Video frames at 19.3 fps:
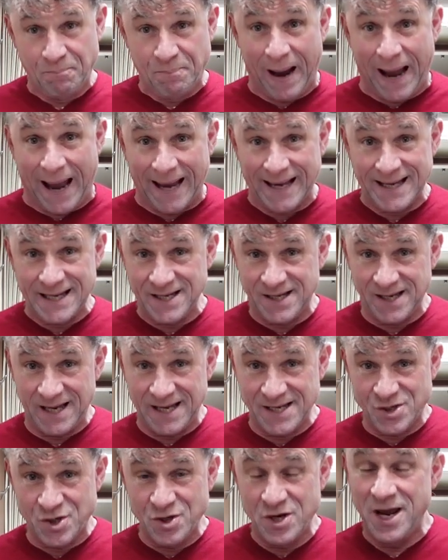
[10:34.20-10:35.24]
bag
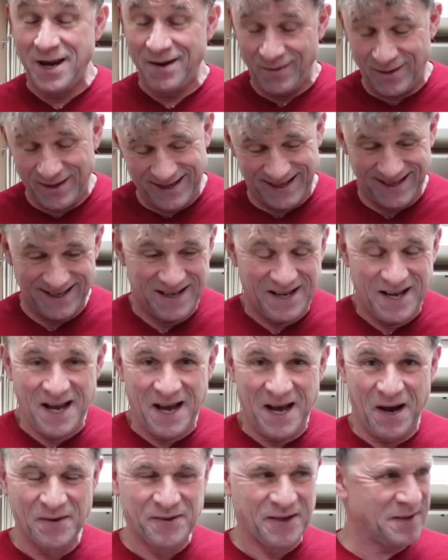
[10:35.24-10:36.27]
is nearly,
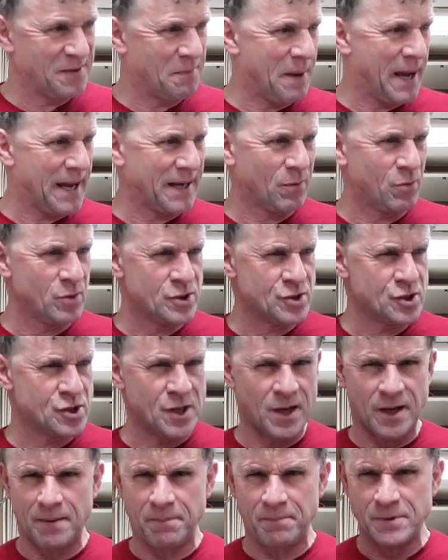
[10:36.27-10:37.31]
I think the bag was
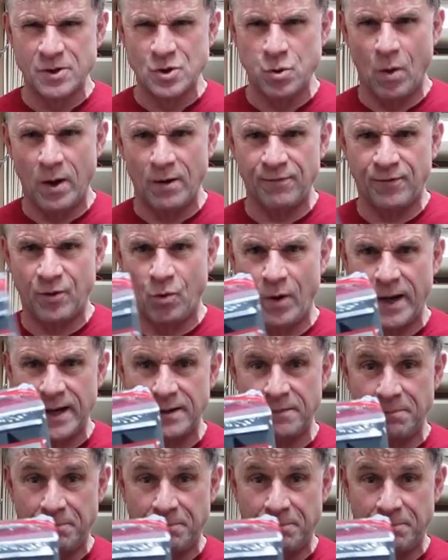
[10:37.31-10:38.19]
12 quid,